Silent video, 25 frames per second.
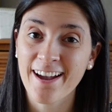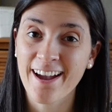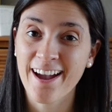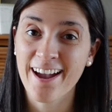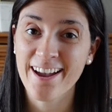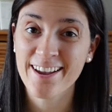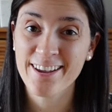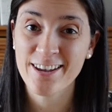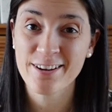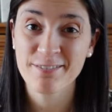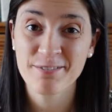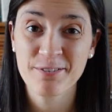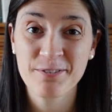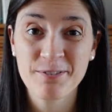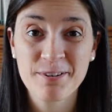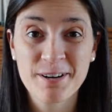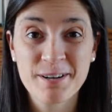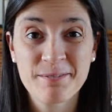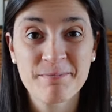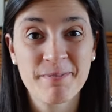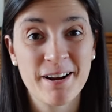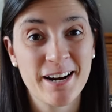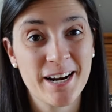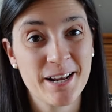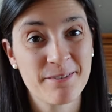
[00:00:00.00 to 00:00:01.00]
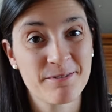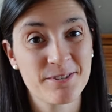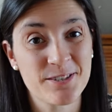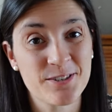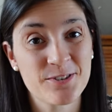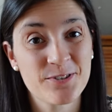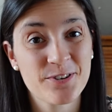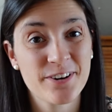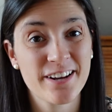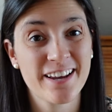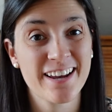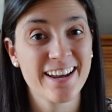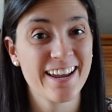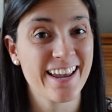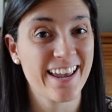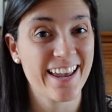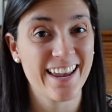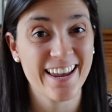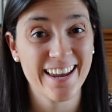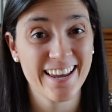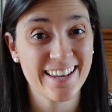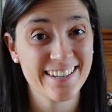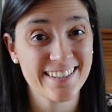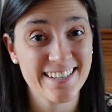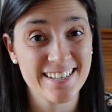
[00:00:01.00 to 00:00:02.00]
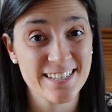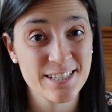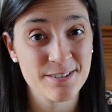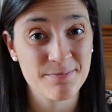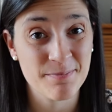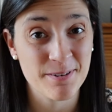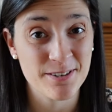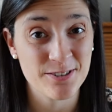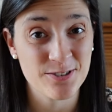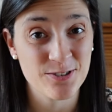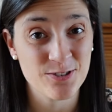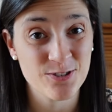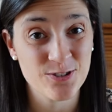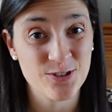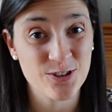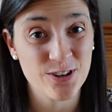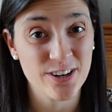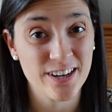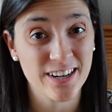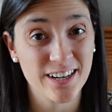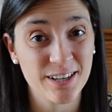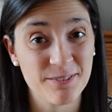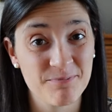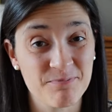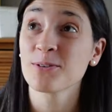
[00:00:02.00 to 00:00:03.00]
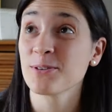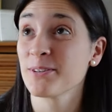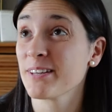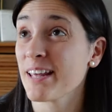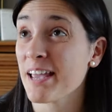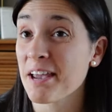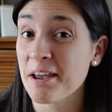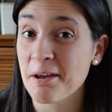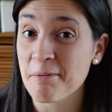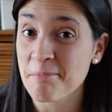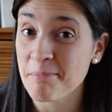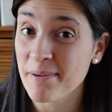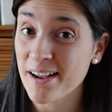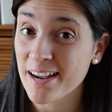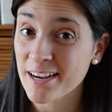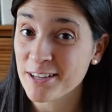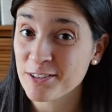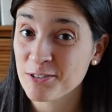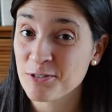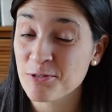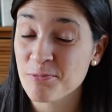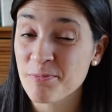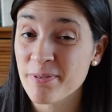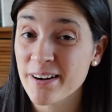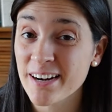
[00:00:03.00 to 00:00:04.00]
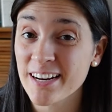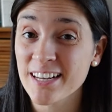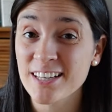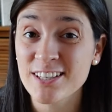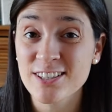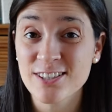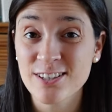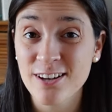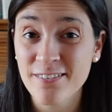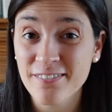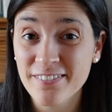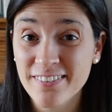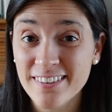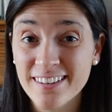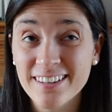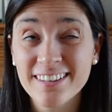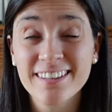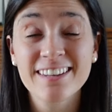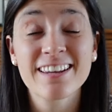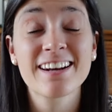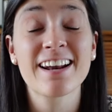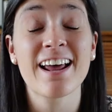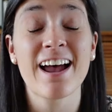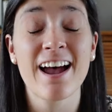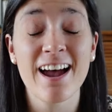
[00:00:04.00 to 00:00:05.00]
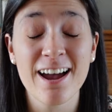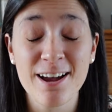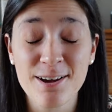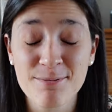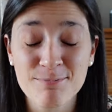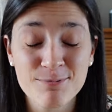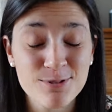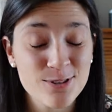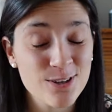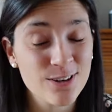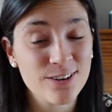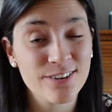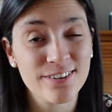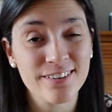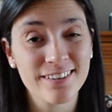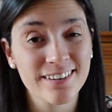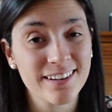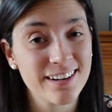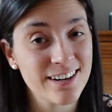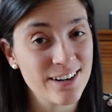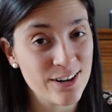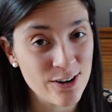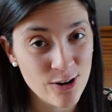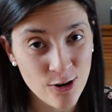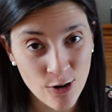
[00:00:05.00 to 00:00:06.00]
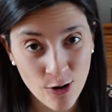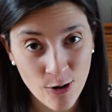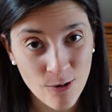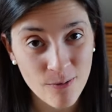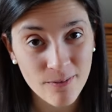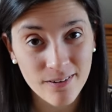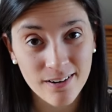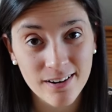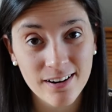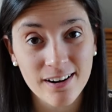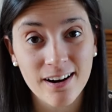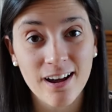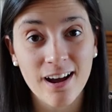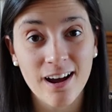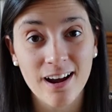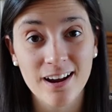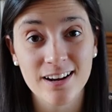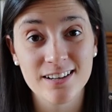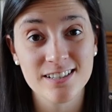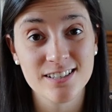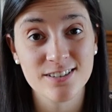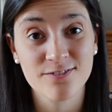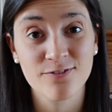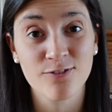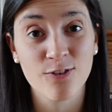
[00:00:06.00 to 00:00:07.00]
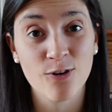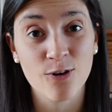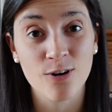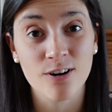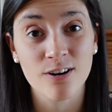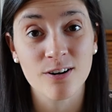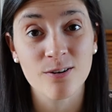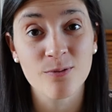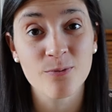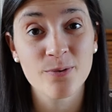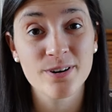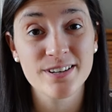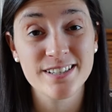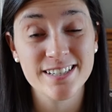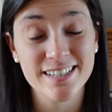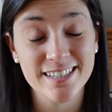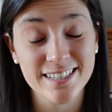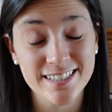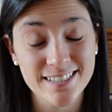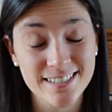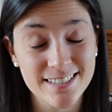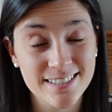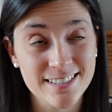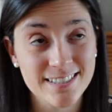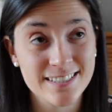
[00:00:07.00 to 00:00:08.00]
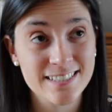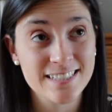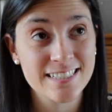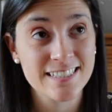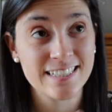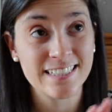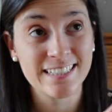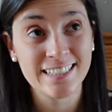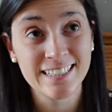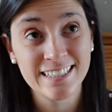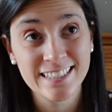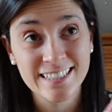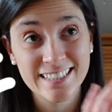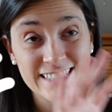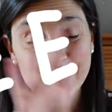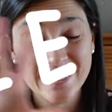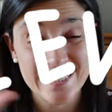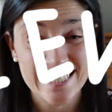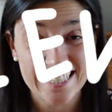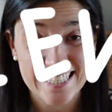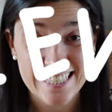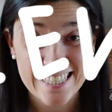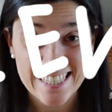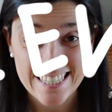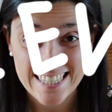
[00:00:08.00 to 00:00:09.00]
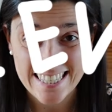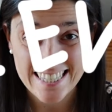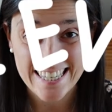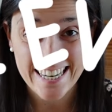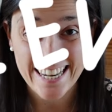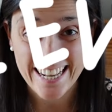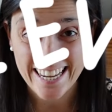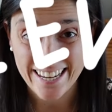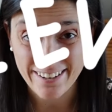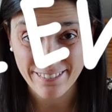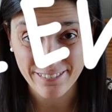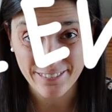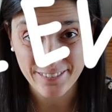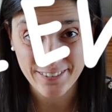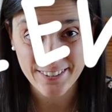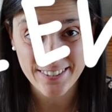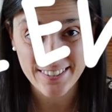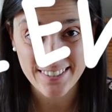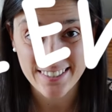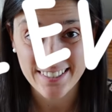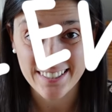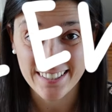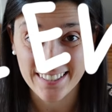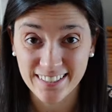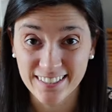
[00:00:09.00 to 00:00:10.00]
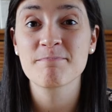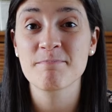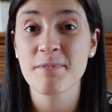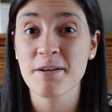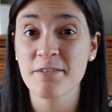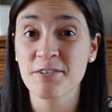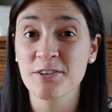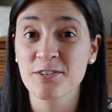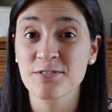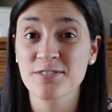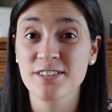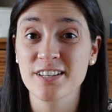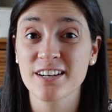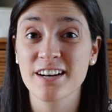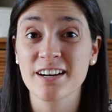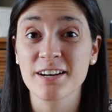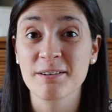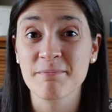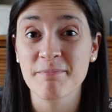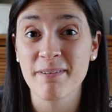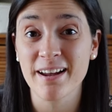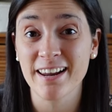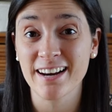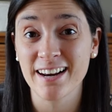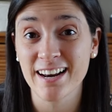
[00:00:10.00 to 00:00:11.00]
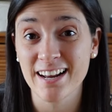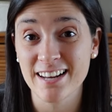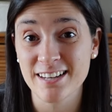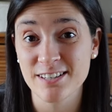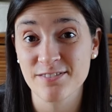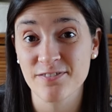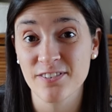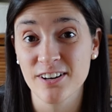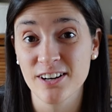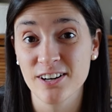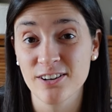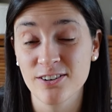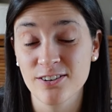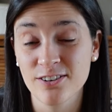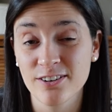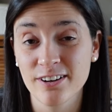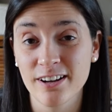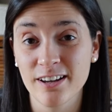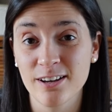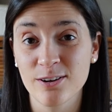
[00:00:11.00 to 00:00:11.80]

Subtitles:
Hi everyone, my name is Nuria and this is my swim journey. Today I'm back to bring something that absolutely no one asked for, which is sleeves. Maybe you've seen it in my last video.